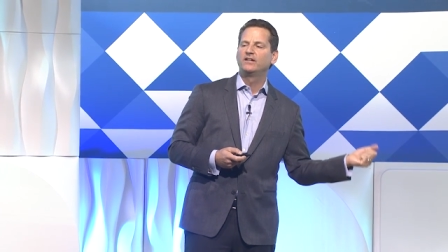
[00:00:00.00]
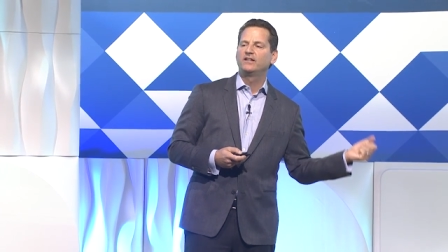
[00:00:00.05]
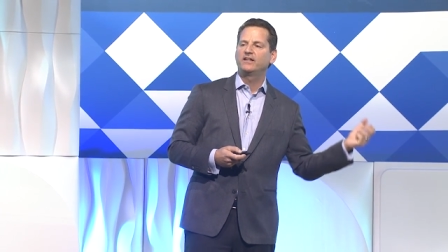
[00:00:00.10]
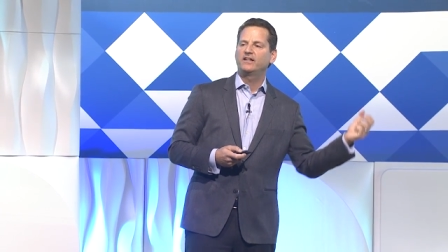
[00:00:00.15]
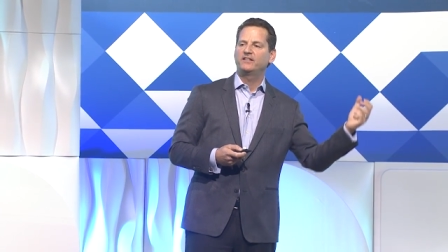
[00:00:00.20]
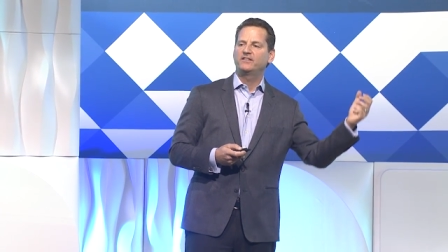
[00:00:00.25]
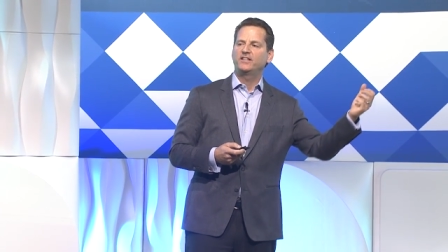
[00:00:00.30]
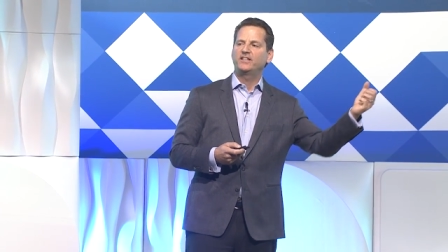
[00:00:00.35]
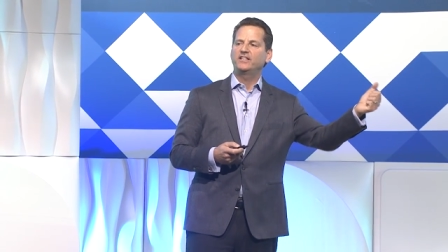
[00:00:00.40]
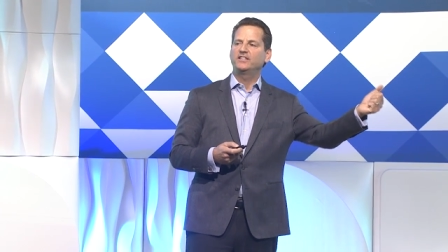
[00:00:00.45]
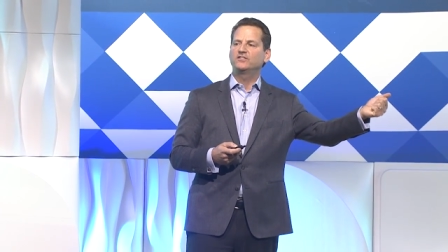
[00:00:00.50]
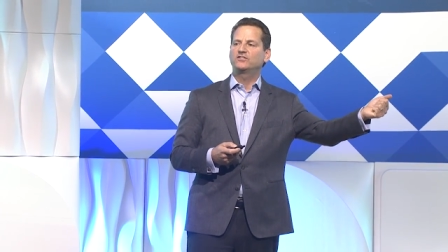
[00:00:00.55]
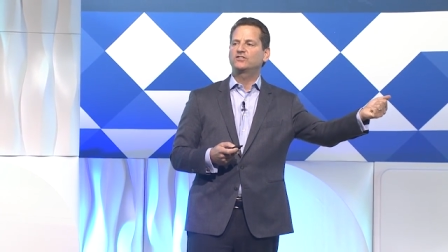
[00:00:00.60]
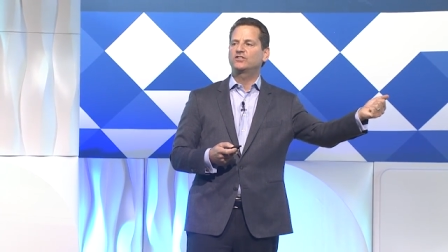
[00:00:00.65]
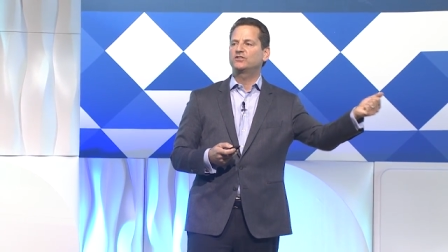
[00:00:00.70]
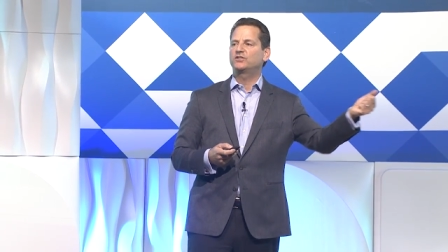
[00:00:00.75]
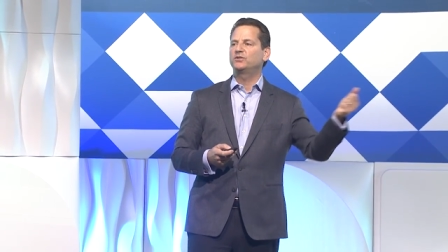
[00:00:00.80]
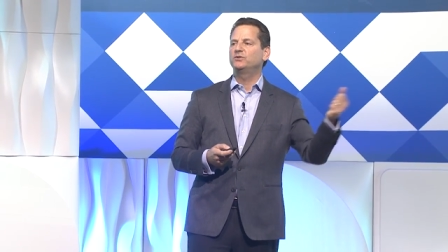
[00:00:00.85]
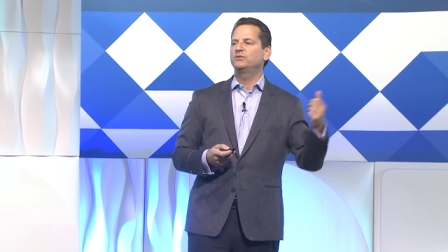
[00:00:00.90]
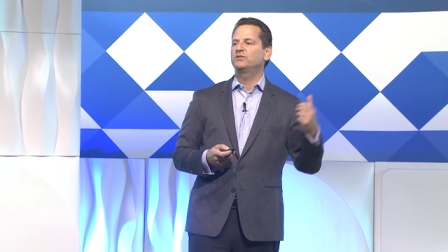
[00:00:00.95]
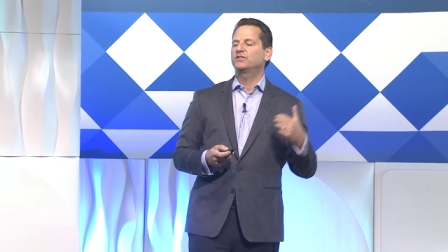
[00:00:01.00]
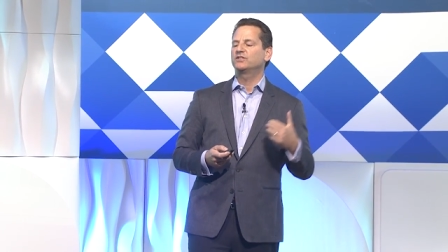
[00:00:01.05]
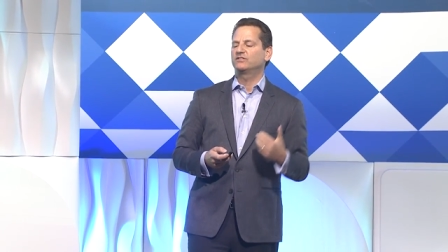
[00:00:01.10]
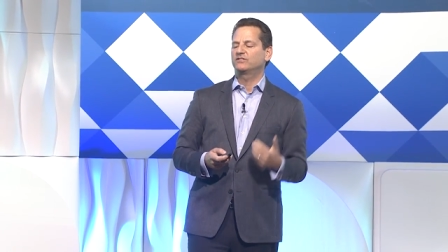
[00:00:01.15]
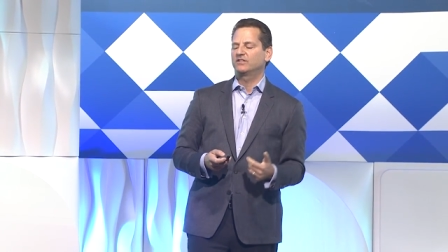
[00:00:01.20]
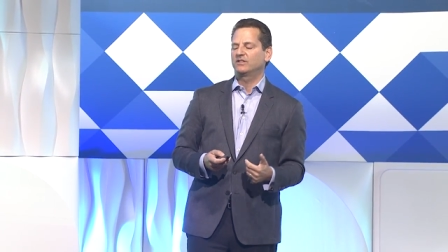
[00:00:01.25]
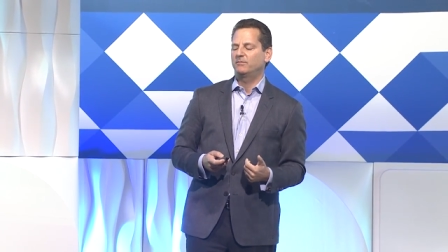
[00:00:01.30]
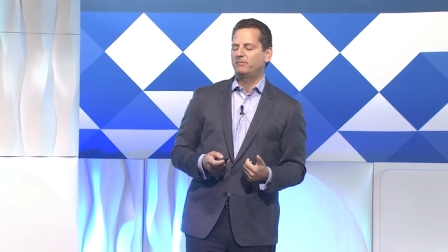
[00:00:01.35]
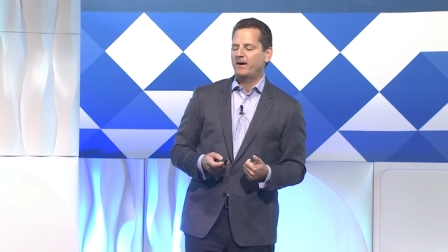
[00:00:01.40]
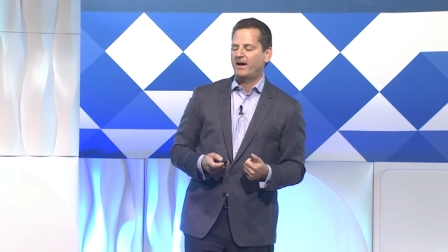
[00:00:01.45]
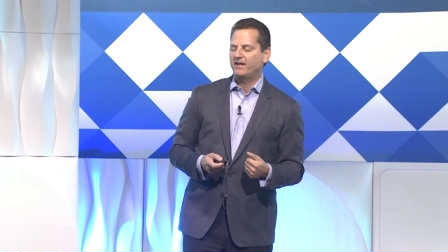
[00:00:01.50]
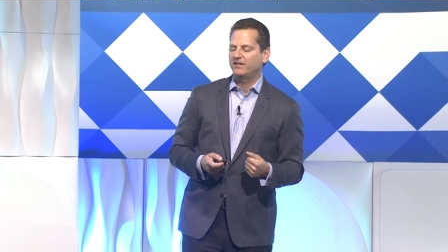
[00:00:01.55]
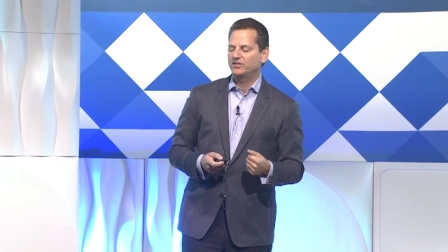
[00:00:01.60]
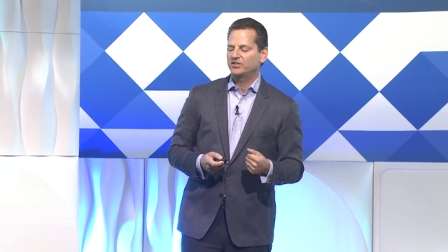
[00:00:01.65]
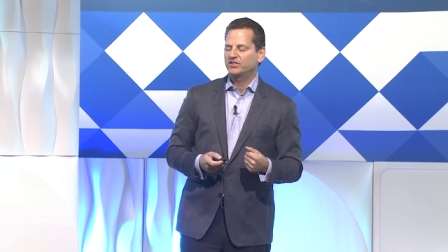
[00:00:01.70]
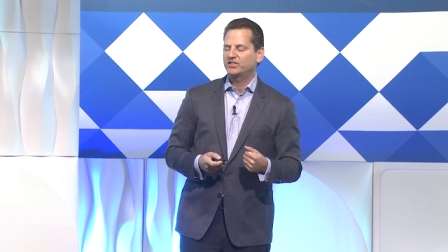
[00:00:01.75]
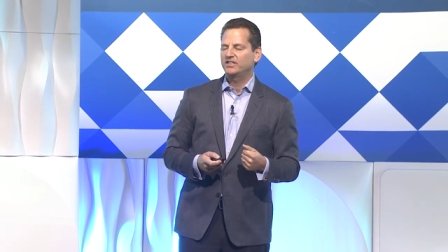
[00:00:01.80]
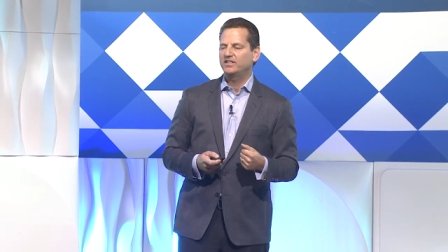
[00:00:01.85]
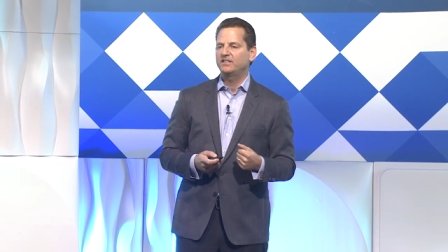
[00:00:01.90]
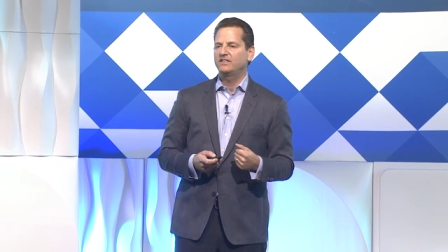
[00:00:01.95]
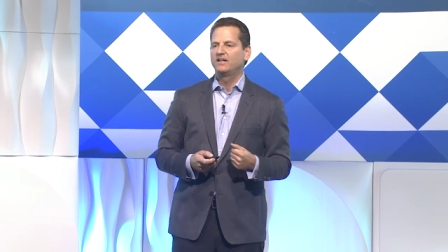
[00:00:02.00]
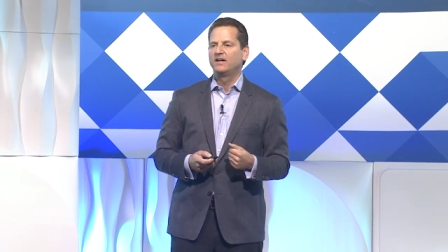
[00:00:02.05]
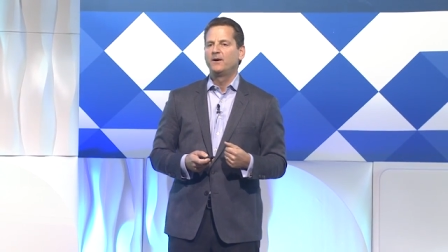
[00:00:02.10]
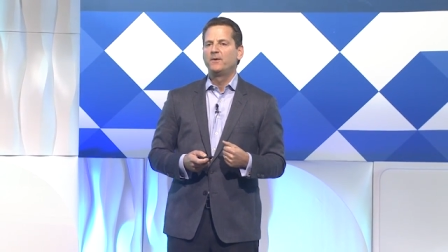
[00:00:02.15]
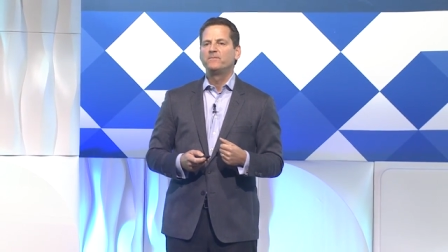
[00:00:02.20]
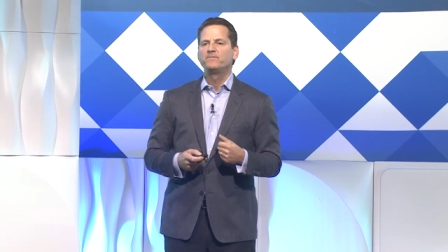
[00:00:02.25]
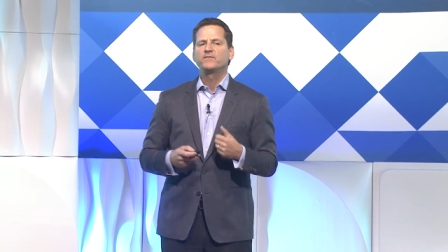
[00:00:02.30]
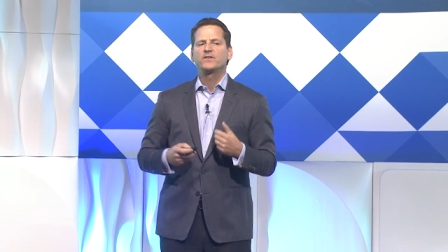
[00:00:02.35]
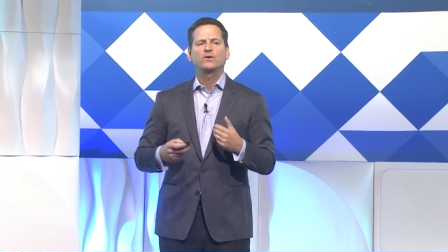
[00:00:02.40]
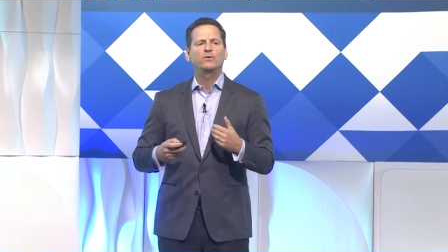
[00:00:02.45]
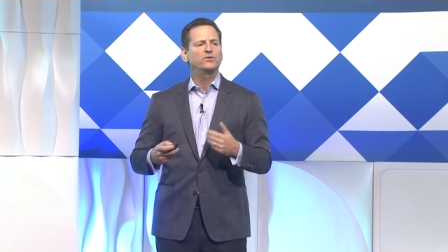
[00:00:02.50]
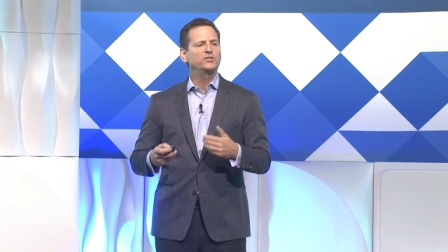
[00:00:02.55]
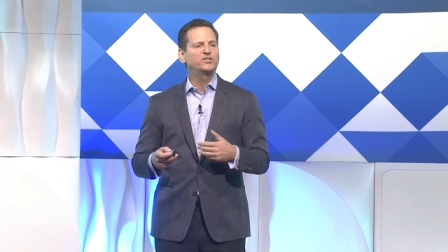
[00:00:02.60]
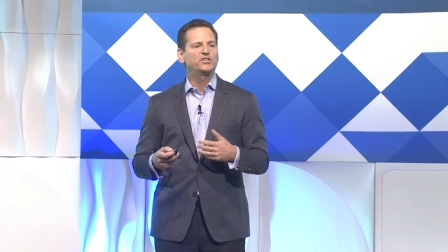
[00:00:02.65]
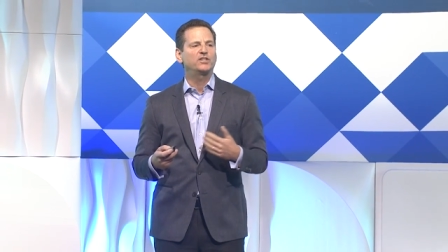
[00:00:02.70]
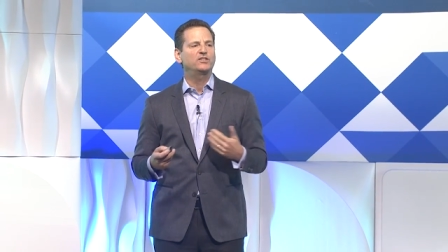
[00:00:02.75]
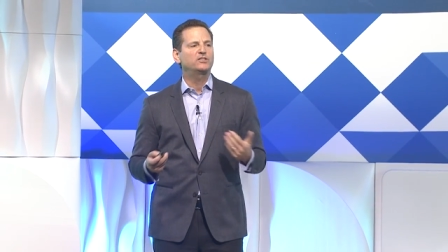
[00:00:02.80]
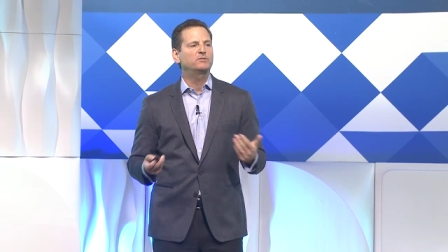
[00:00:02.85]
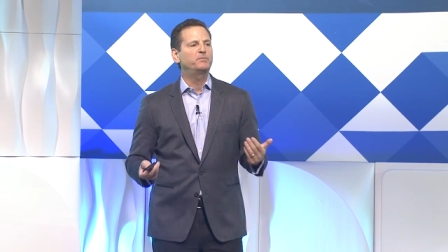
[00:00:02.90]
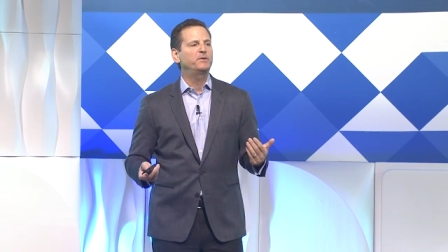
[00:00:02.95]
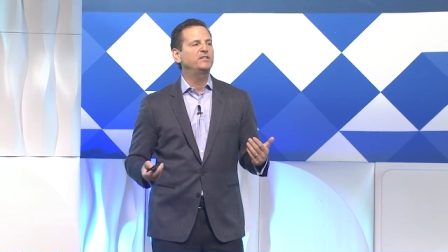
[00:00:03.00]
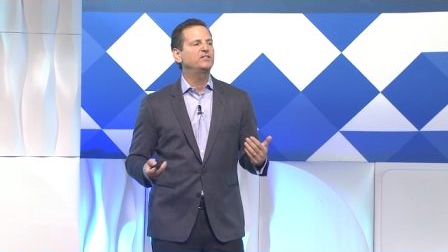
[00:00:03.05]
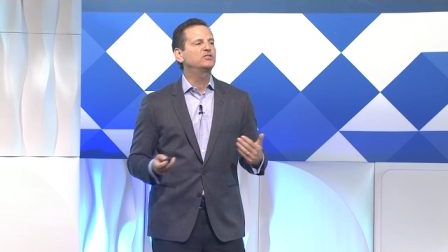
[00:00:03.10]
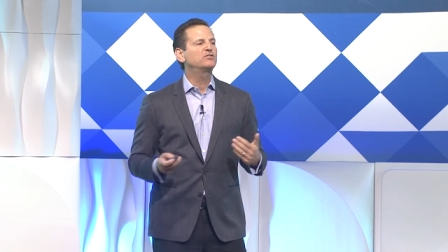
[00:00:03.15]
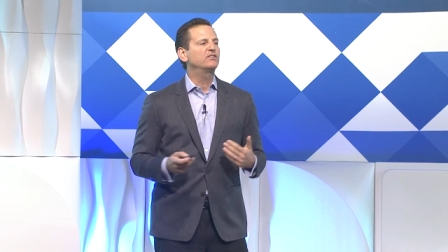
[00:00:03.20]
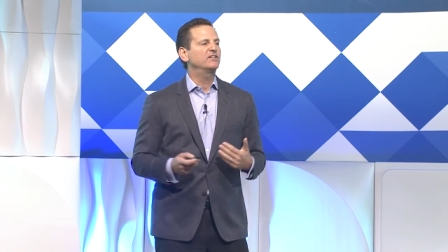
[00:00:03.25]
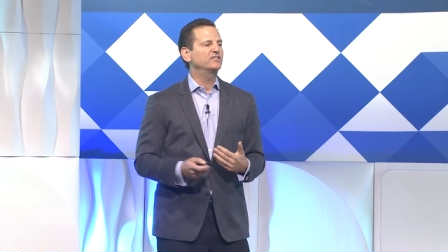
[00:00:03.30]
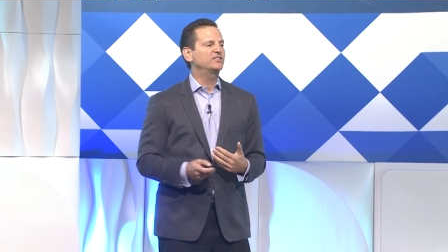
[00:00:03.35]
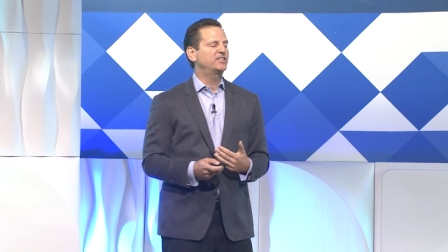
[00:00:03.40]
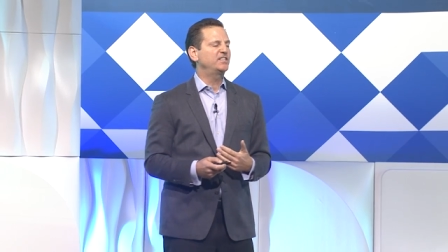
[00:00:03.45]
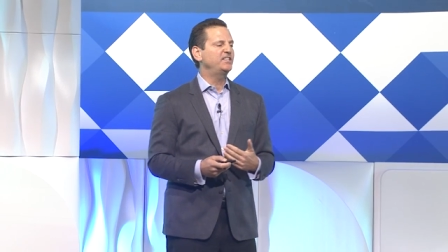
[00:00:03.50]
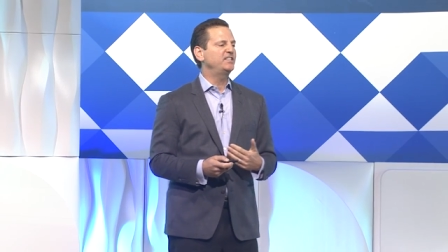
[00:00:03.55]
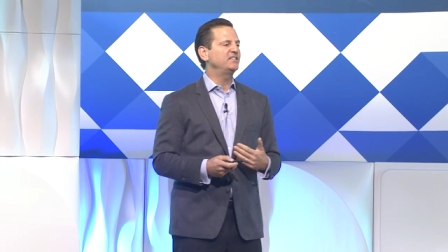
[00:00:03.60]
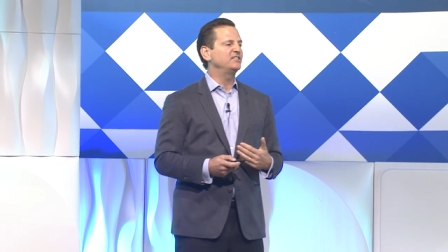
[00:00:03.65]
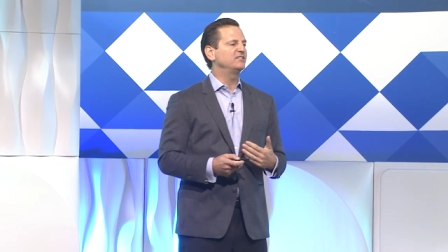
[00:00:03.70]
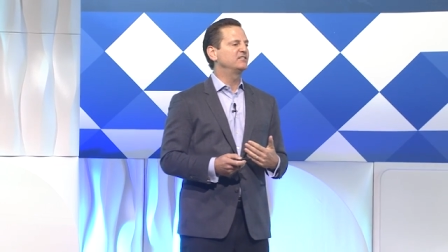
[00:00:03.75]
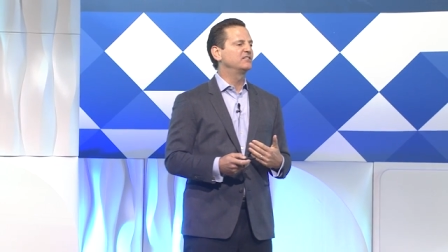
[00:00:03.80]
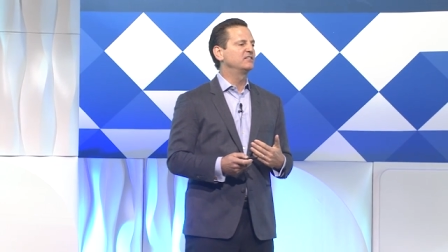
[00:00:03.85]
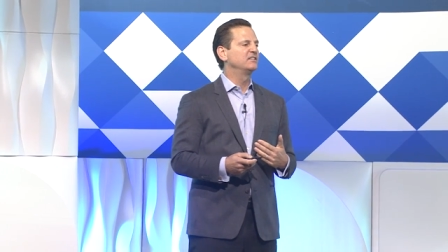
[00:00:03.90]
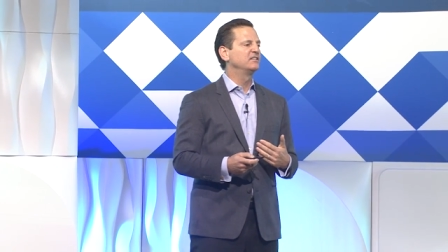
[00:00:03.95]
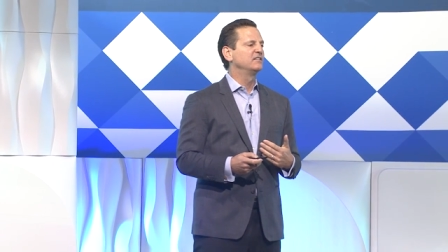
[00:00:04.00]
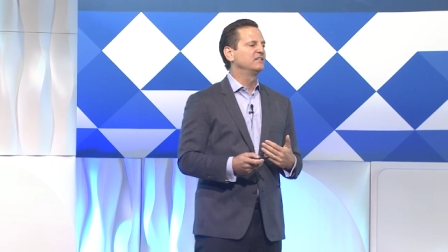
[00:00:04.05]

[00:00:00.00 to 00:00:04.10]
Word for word: and the institutions in the balance sheet or just be trustees